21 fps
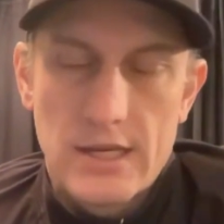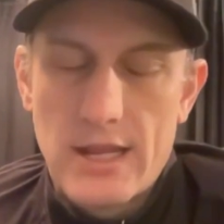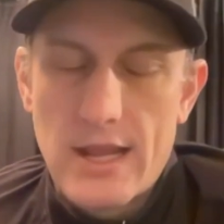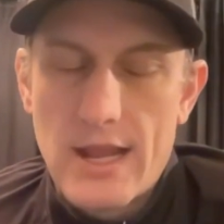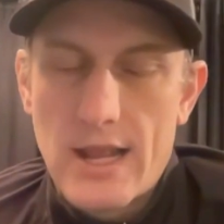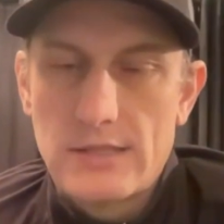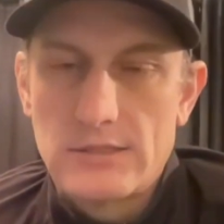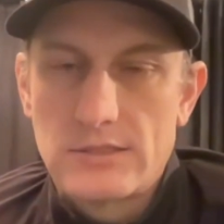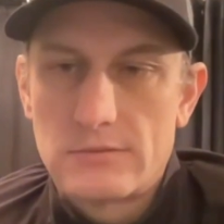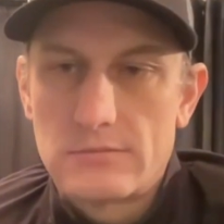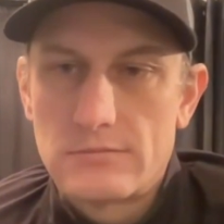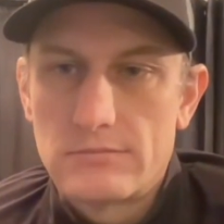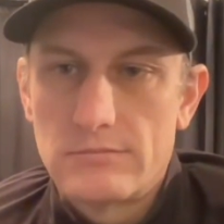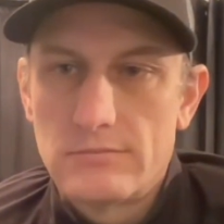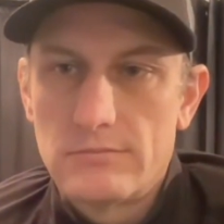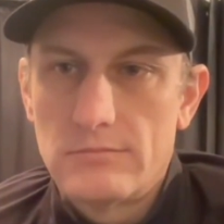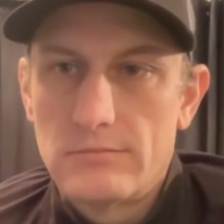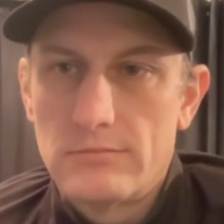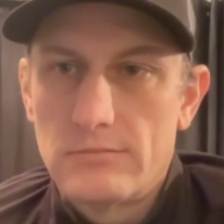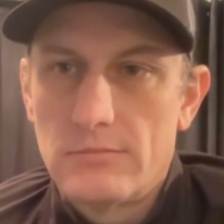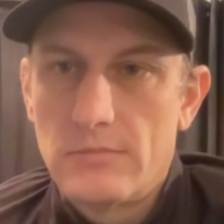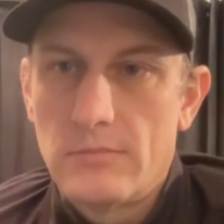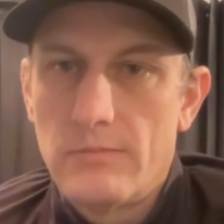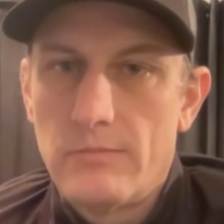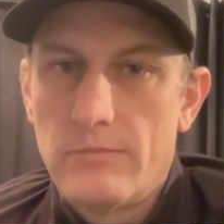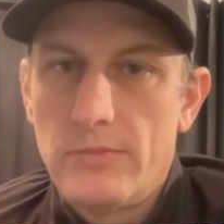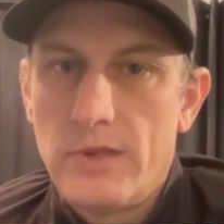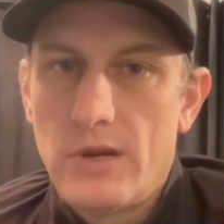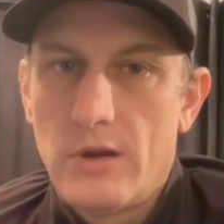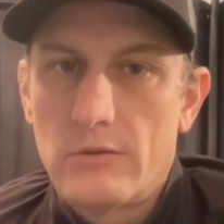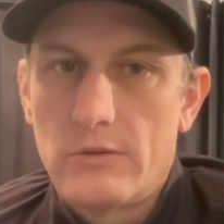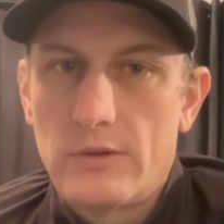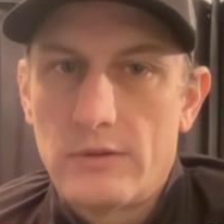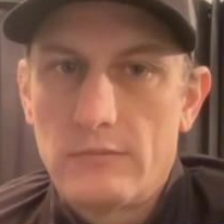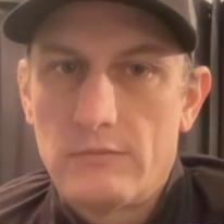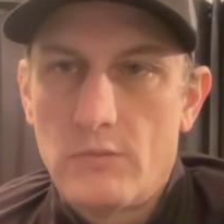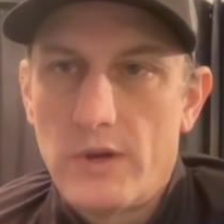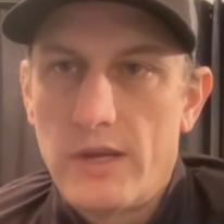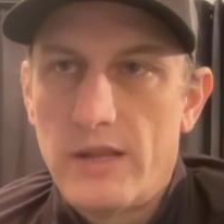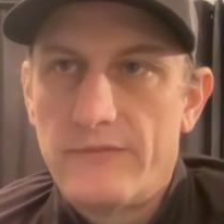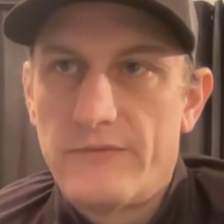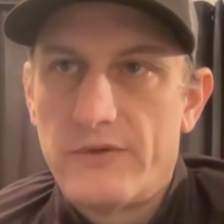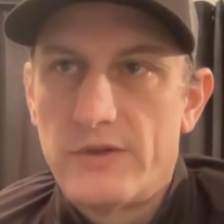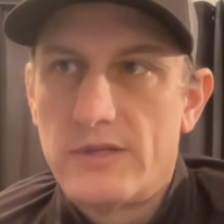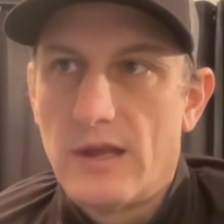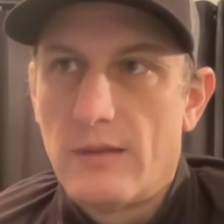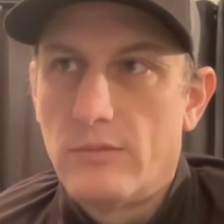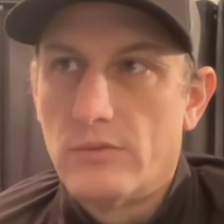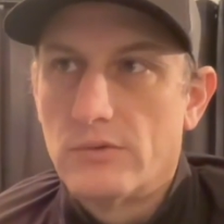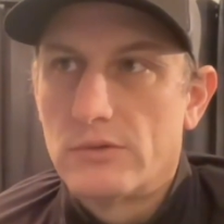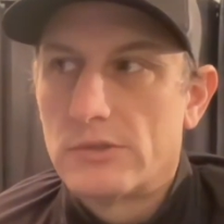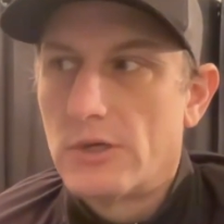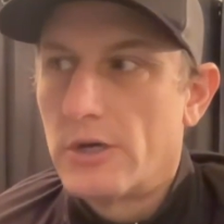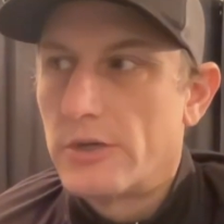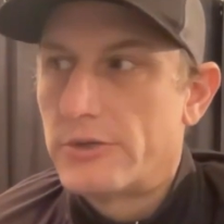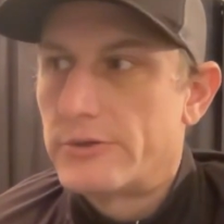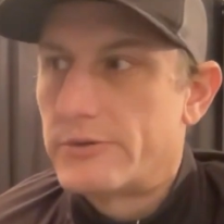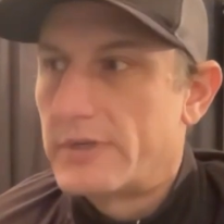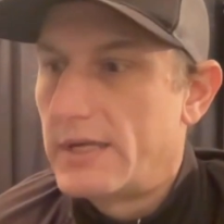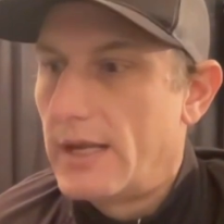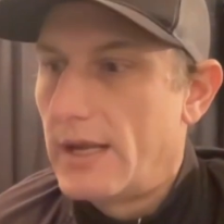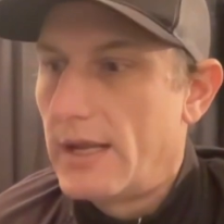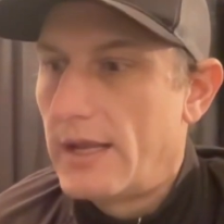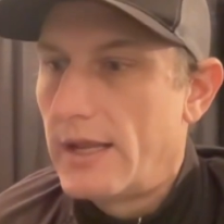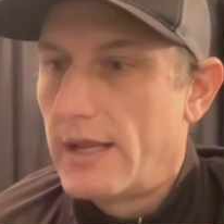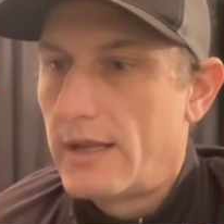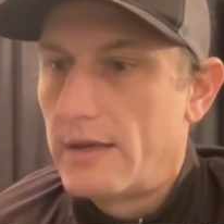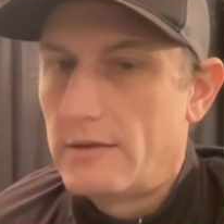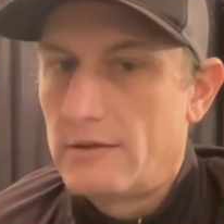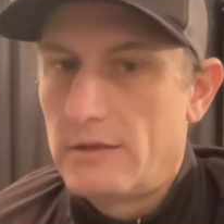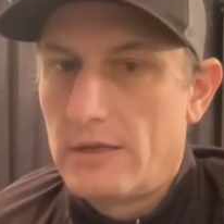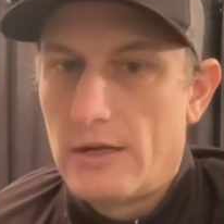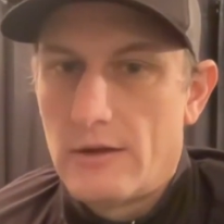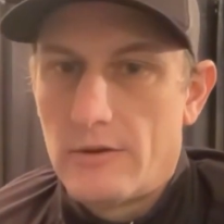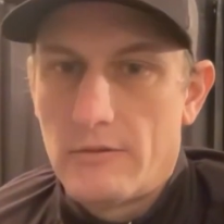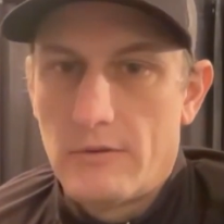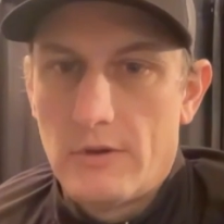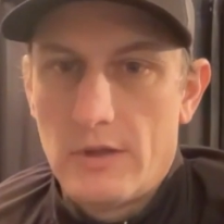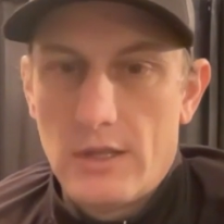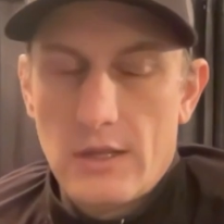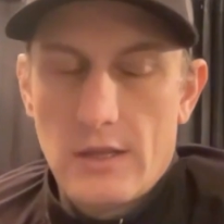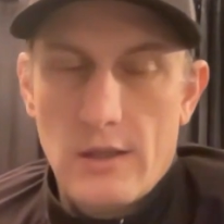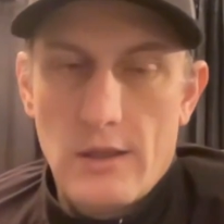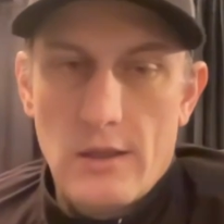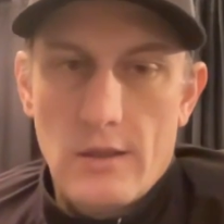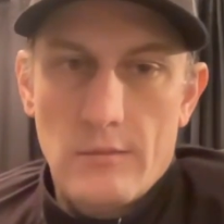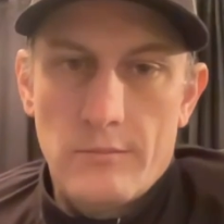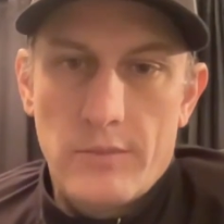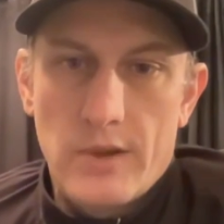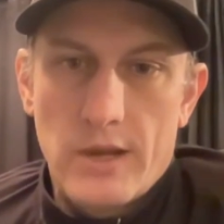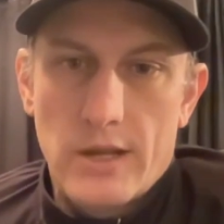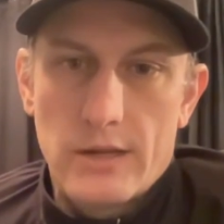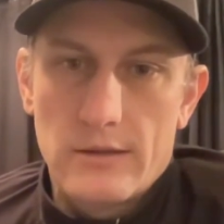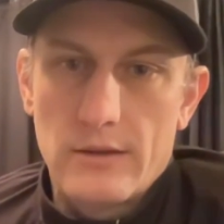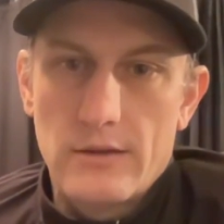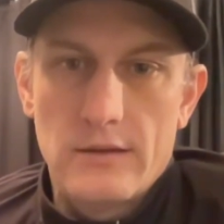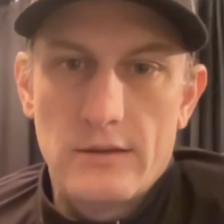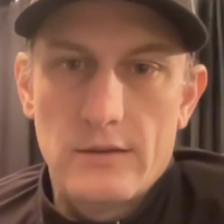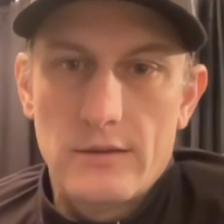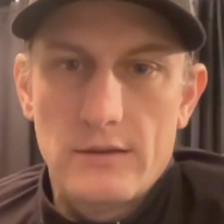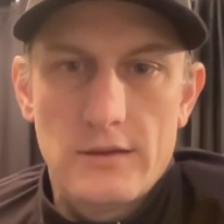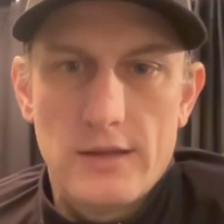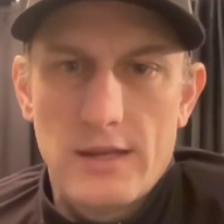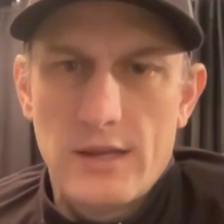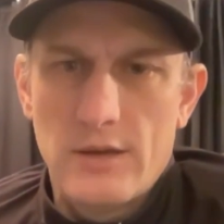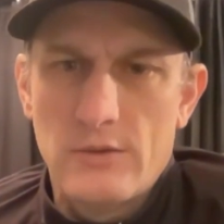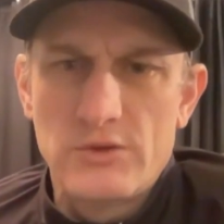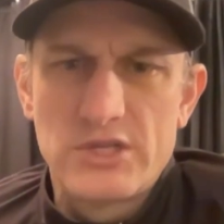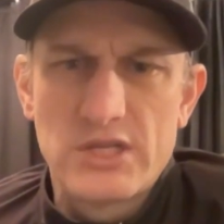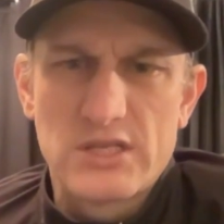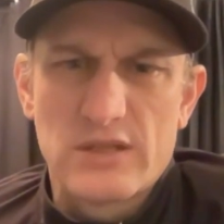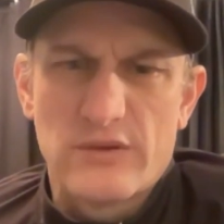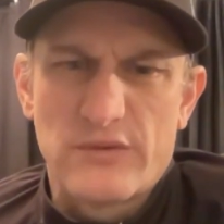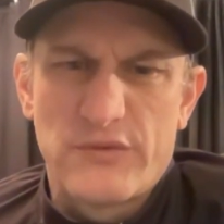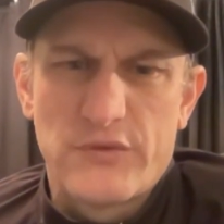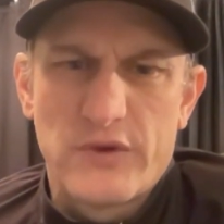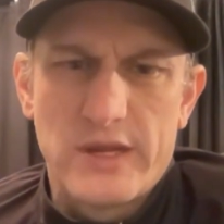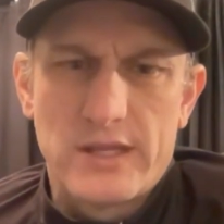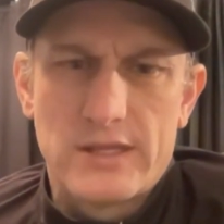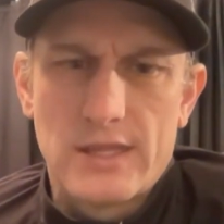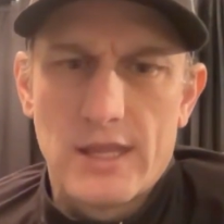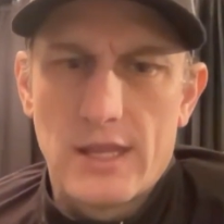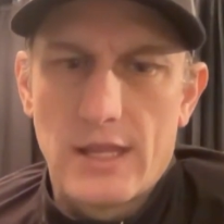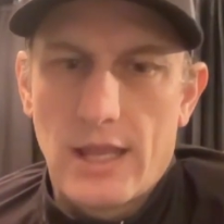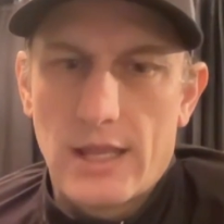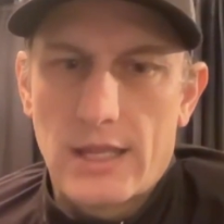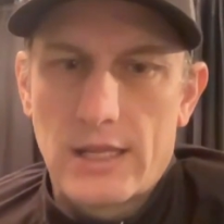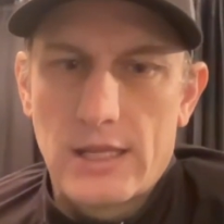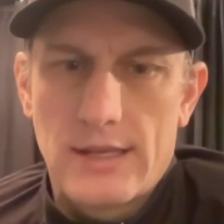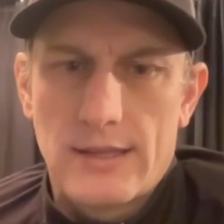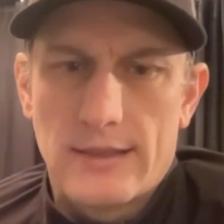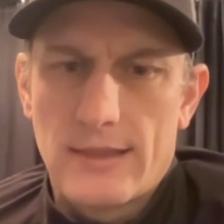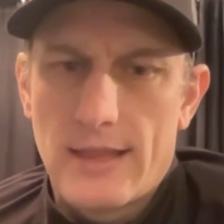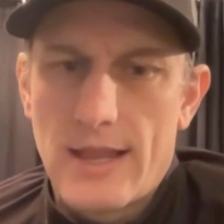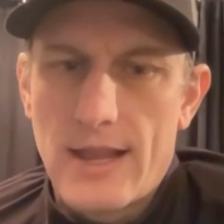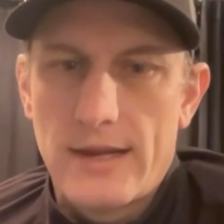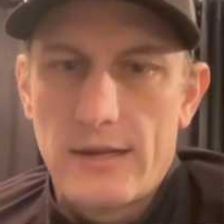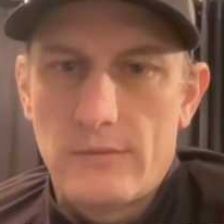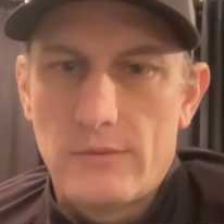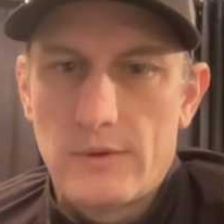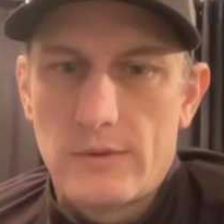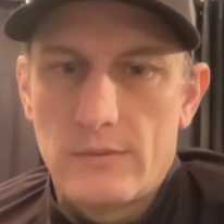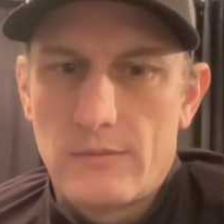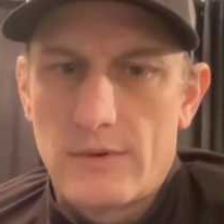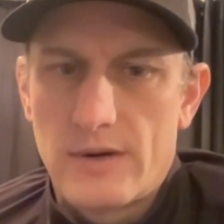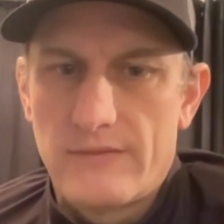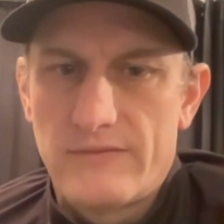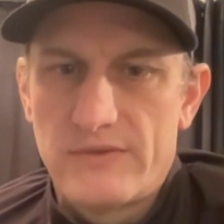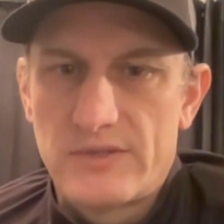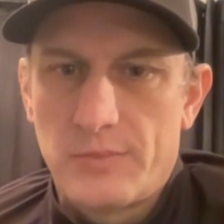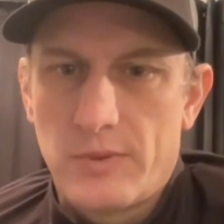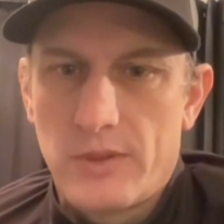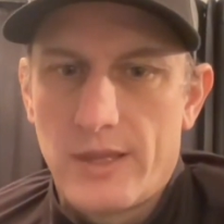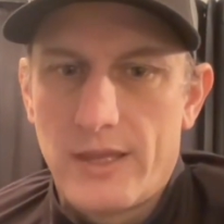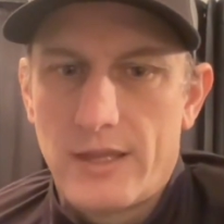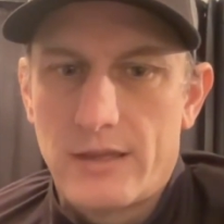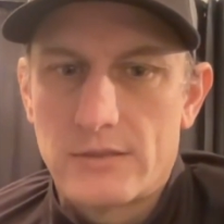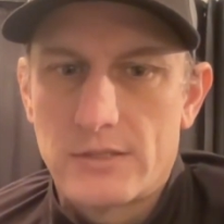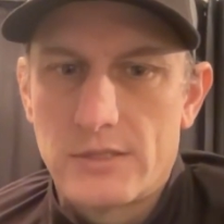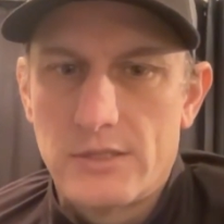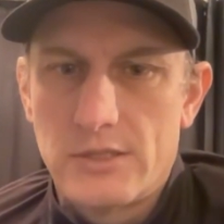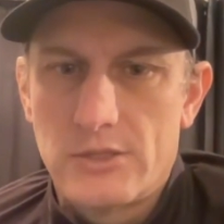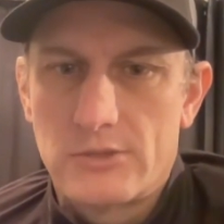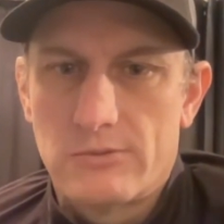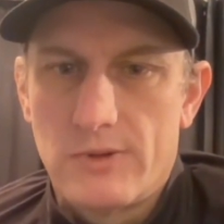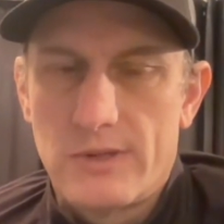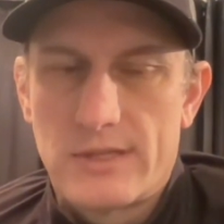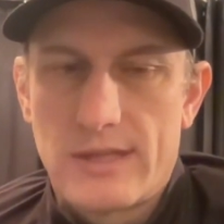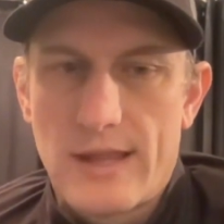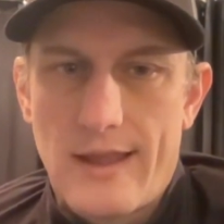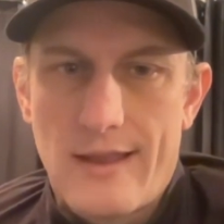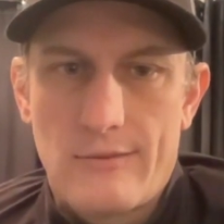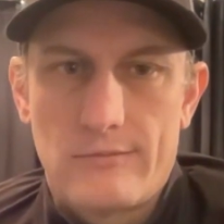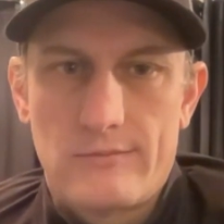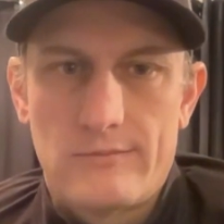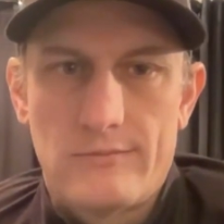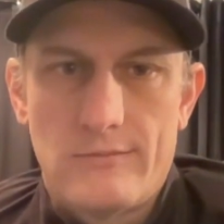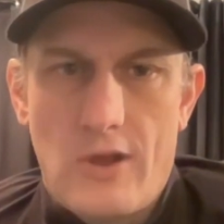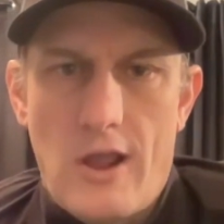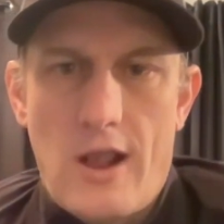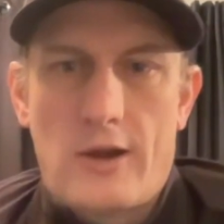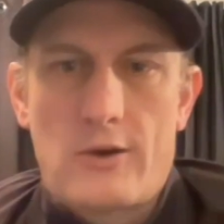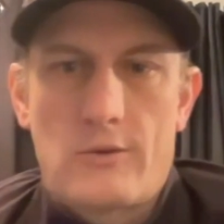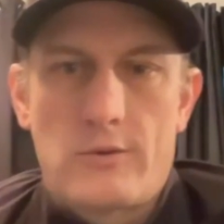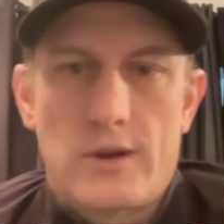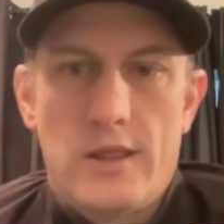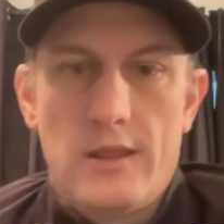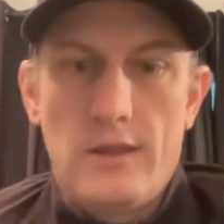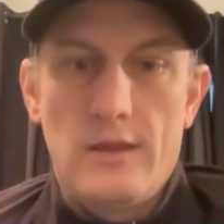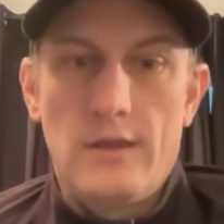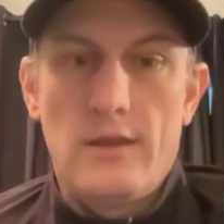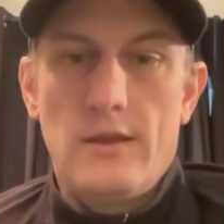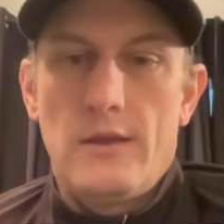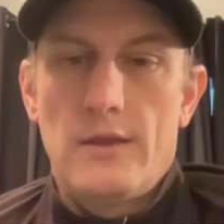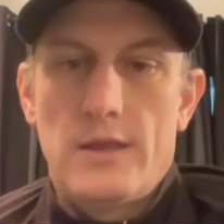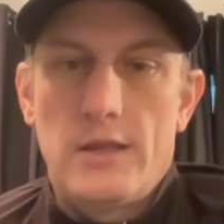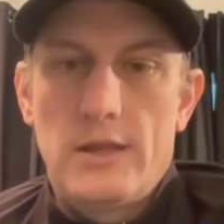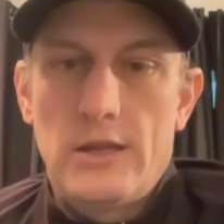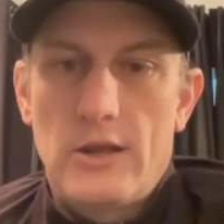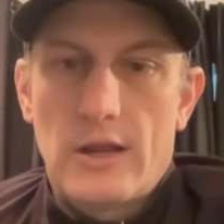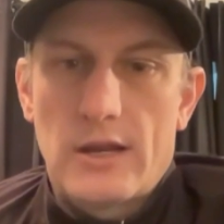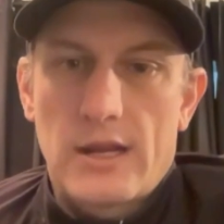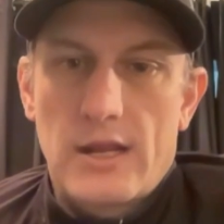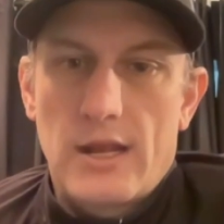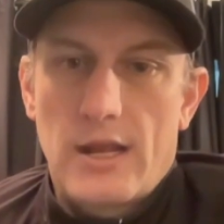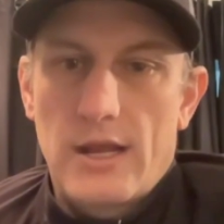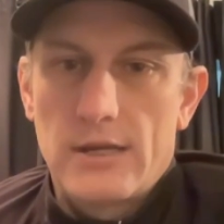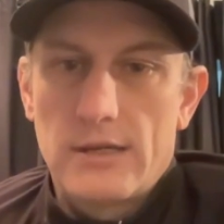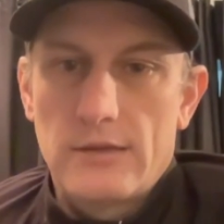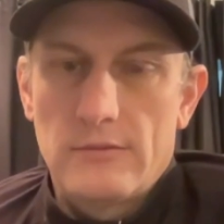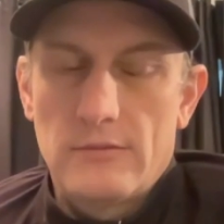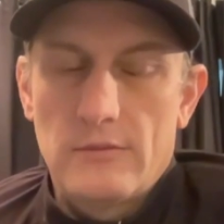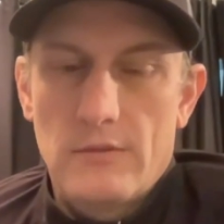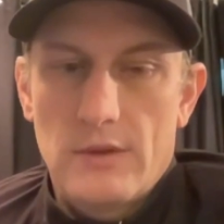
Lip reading: He has, went in for double surgery, and it was just a freak thing. Like he collided with one of his players and just went down awkward and got cut.